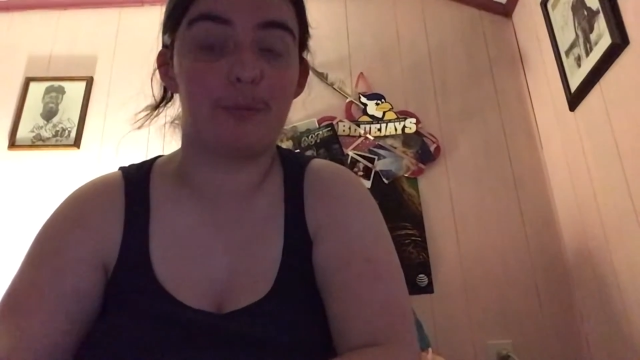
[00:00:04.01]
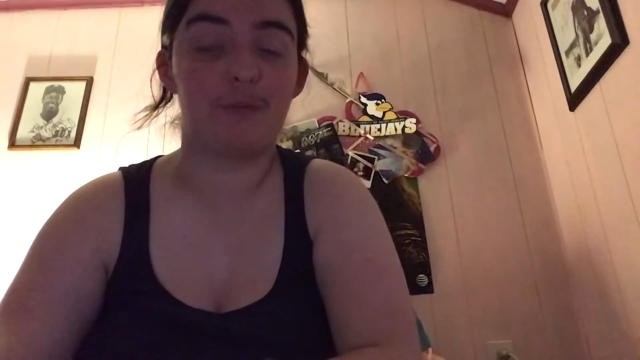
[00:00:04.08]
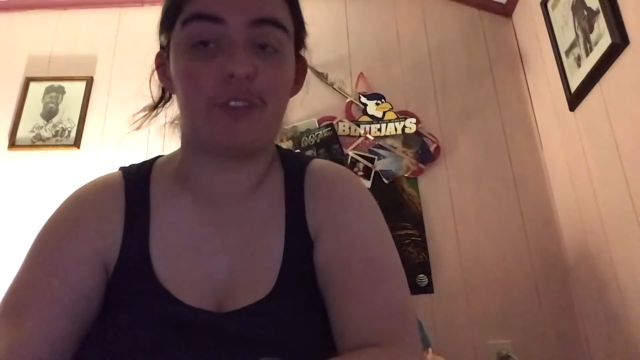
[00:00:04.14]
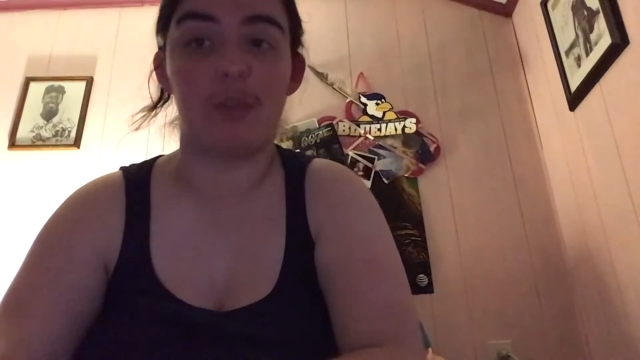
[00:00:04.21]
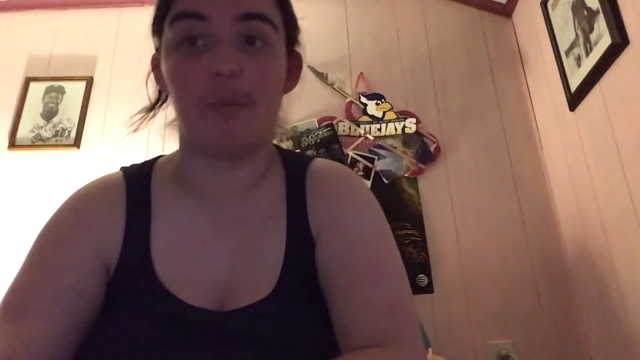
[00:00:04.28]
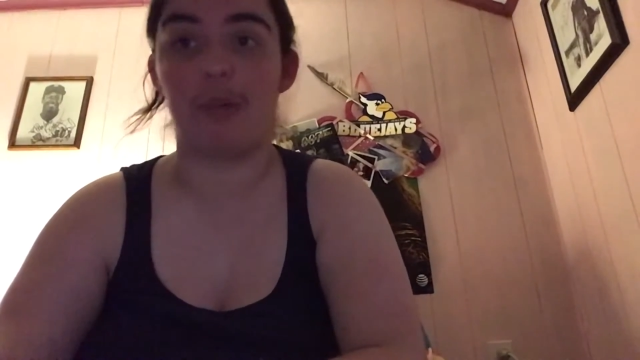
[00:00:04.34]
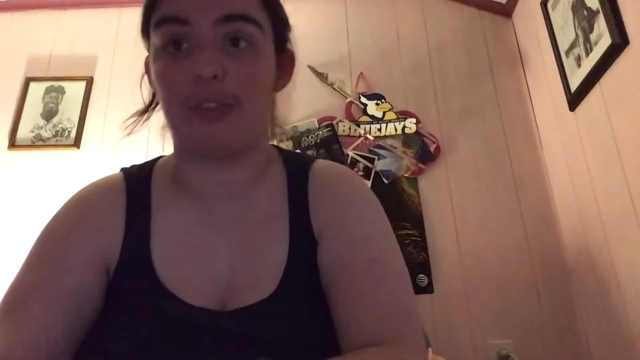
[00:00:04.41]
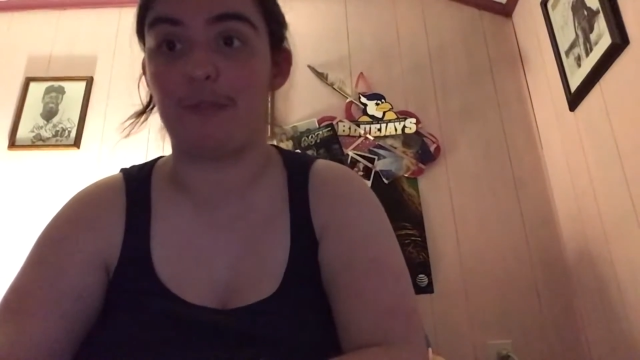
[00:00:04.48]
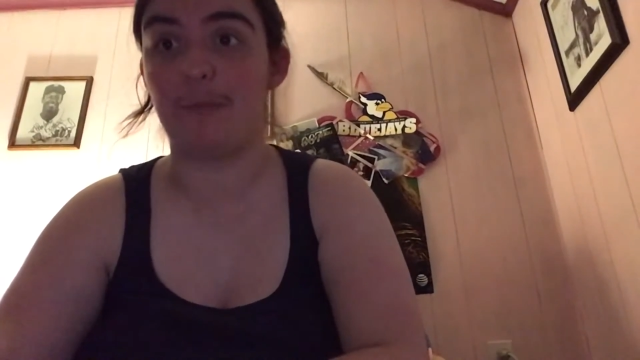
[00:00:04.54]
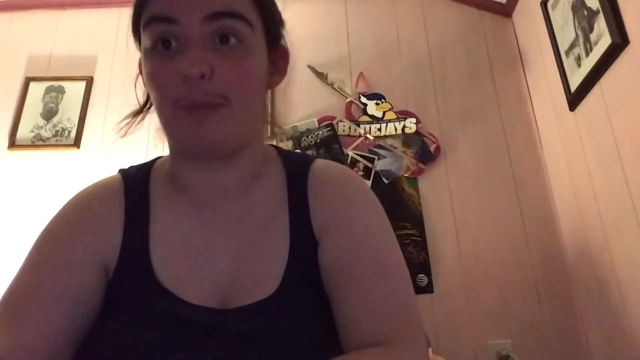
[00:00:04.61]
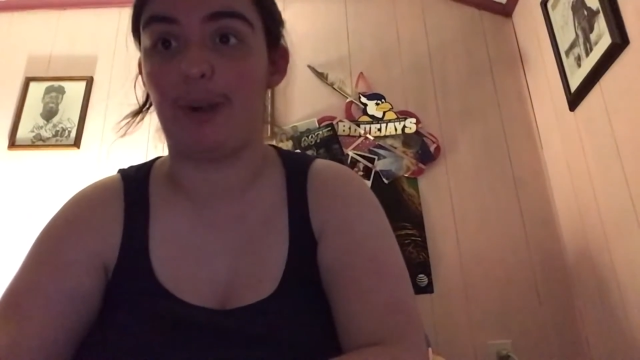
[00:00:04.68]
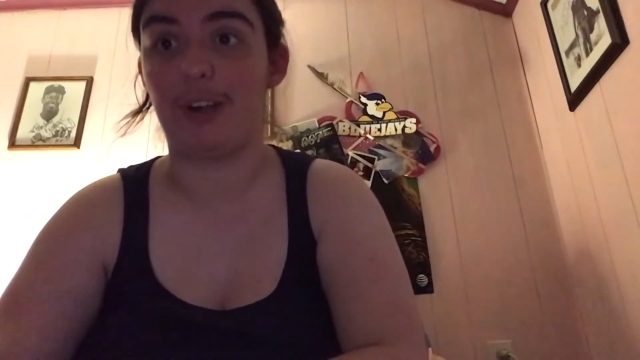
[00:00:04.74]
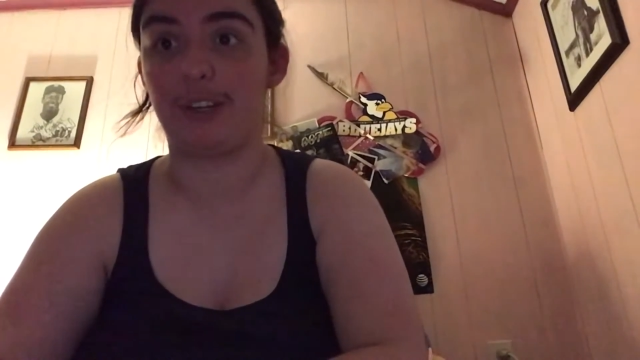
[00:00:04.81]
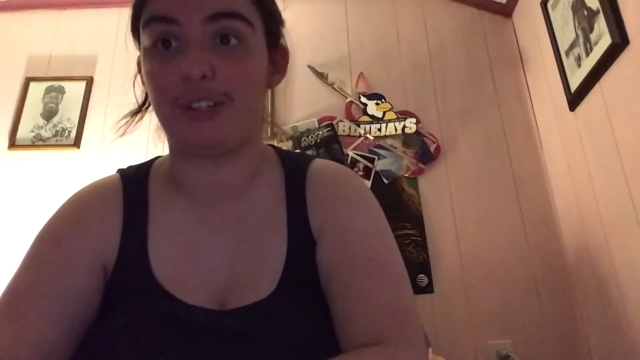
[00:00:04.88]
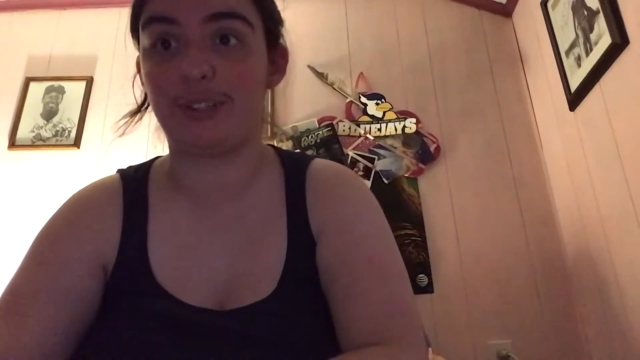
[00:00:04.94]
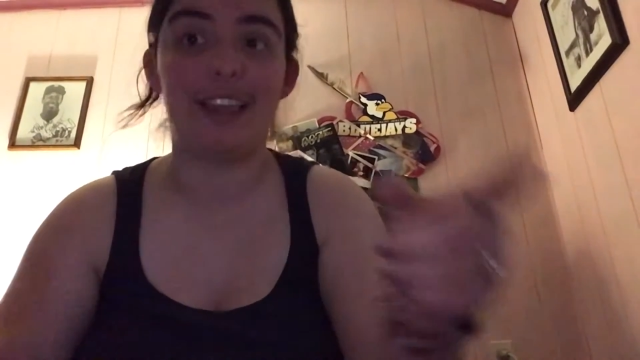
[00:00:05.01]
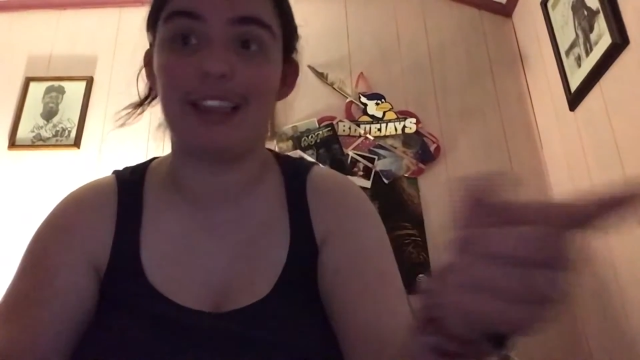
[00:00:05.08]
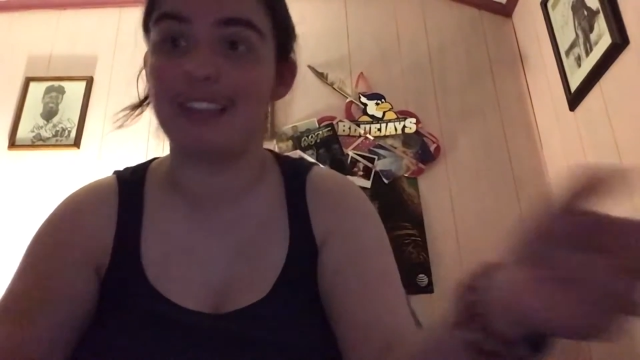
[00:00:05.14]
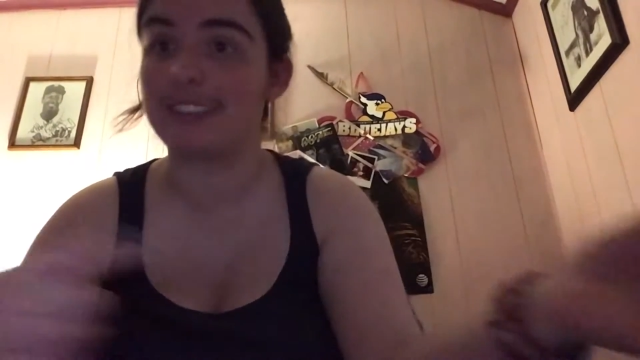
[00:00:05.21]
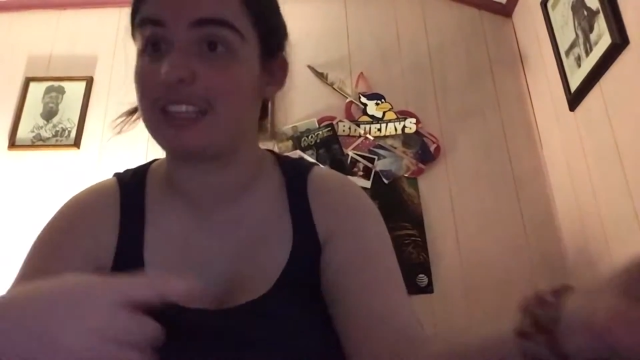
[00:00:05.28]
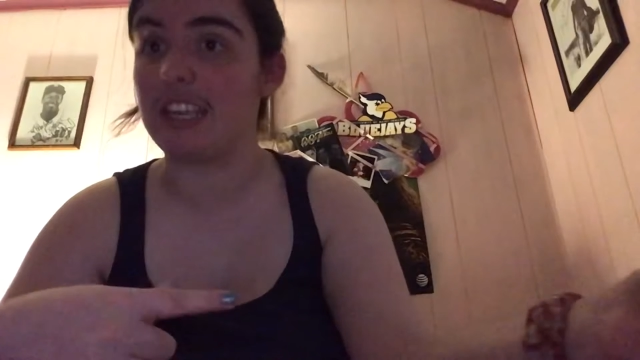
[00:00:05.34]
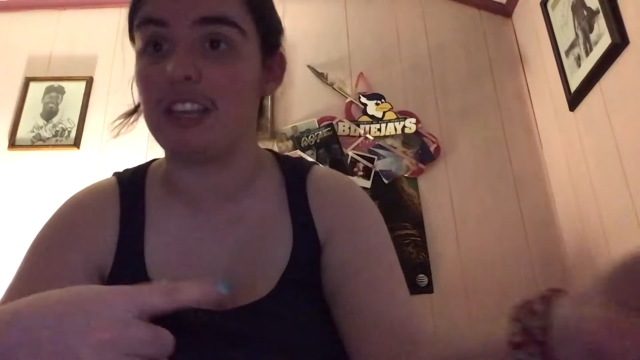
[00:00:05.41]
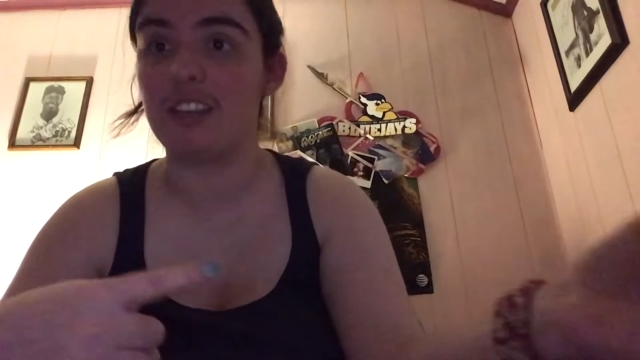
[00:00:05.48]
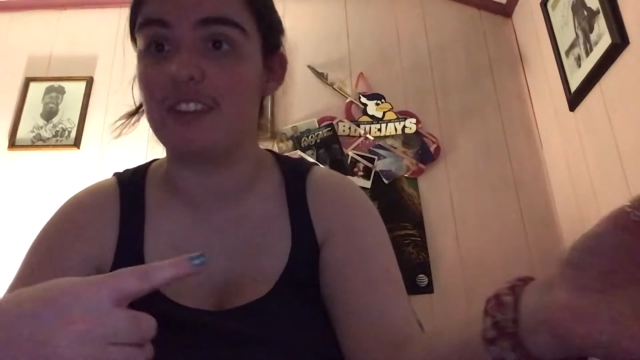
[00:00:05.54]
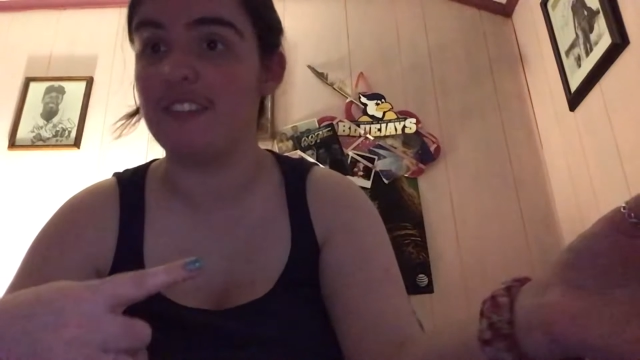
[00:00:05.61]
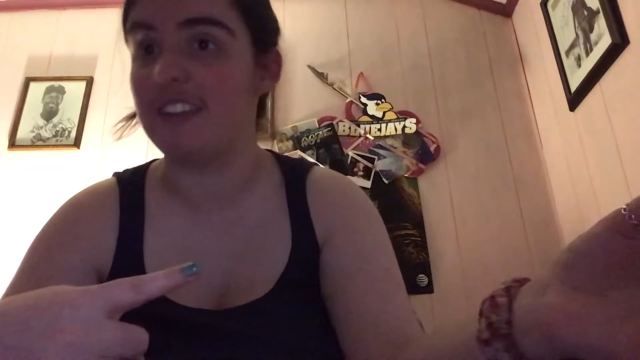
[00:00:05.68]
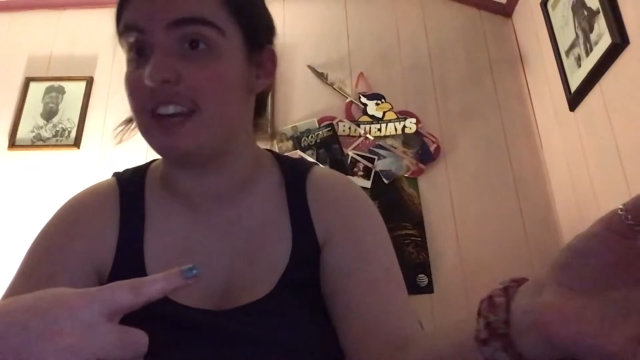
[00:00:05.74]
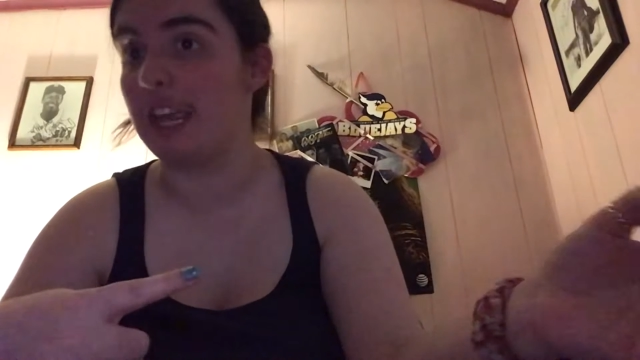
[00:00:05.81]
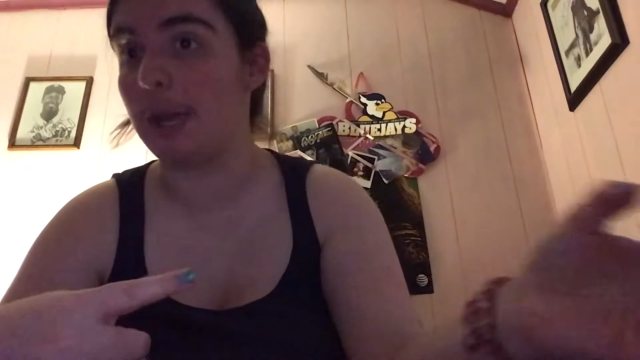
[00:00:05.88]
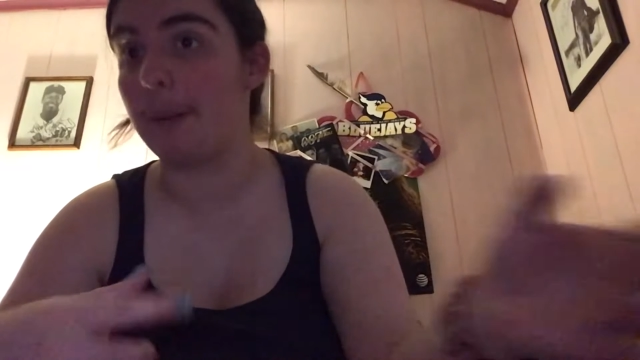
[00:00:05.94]
for the month of March. Let's get into the
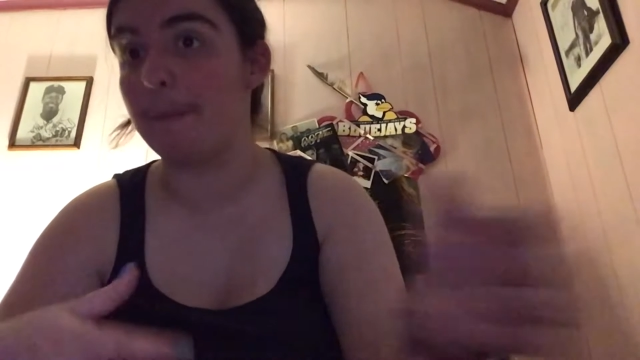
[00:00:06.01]
video.